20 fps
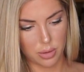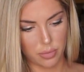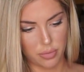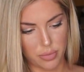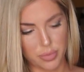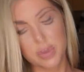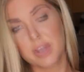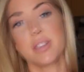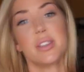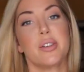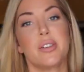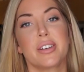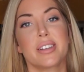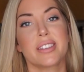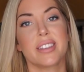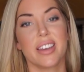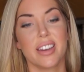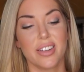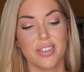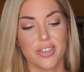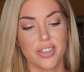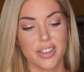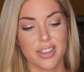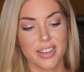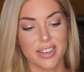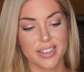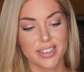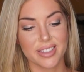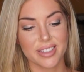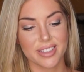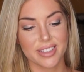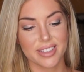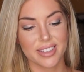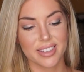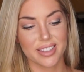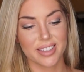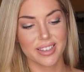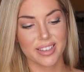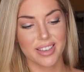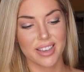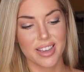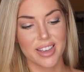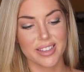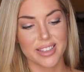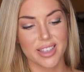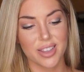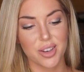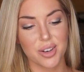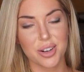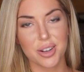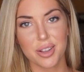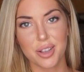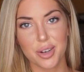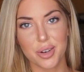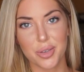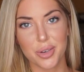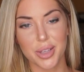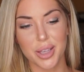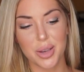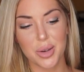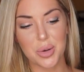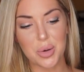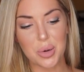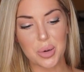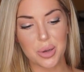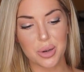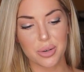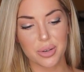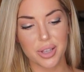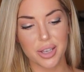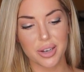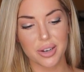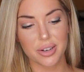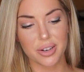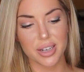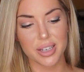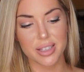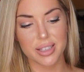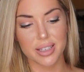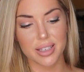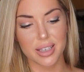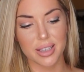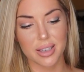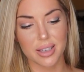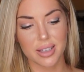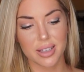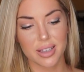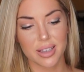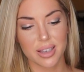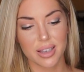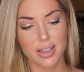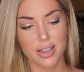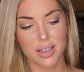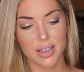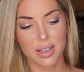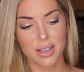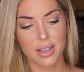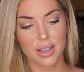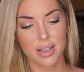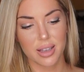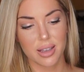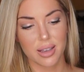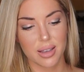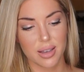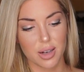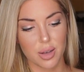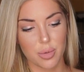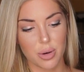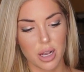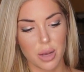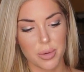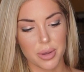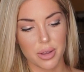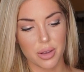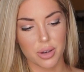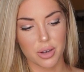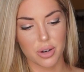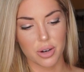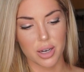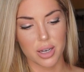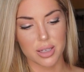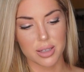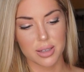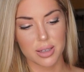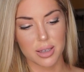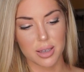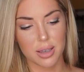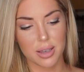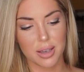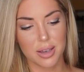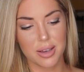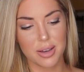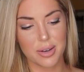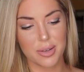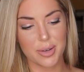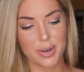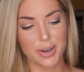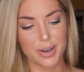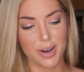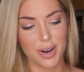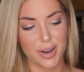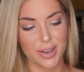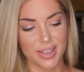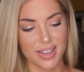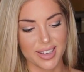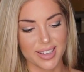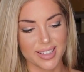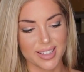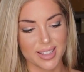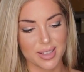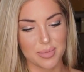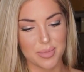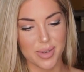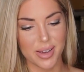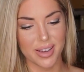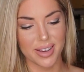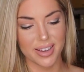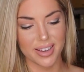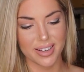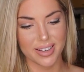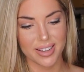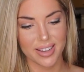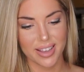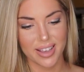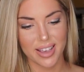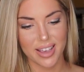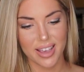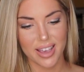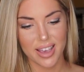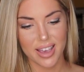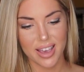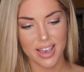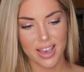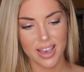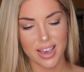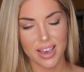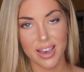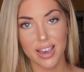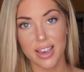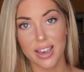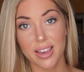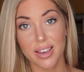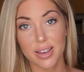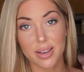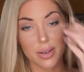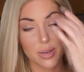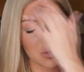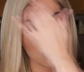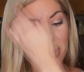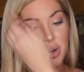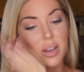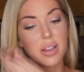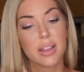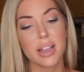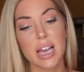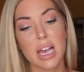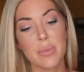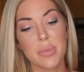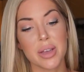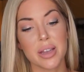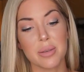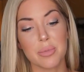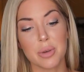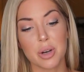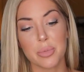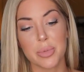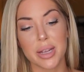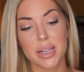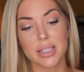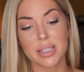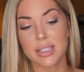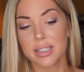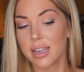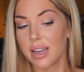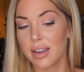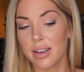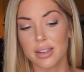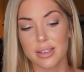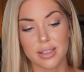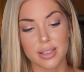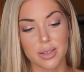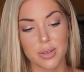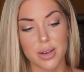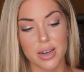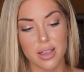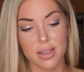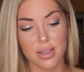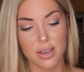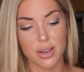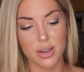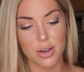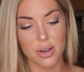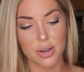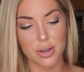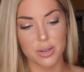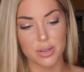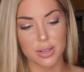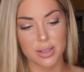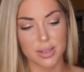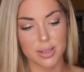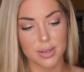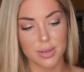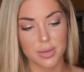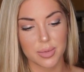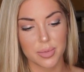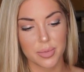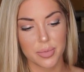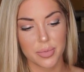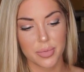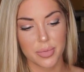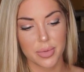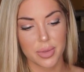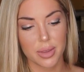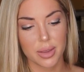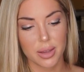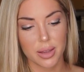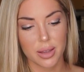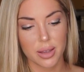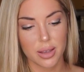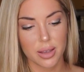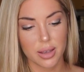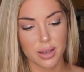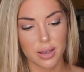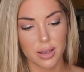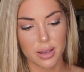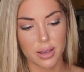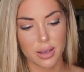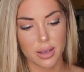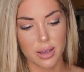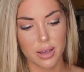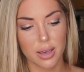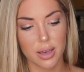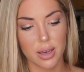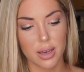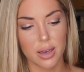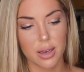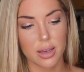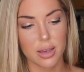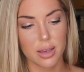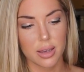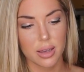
I'm so excited for this. It's either gonna look really cool or really crazy. It'll probably look crazy regardless, but hey, we're glam and mermaid style, so anything goes. Okay.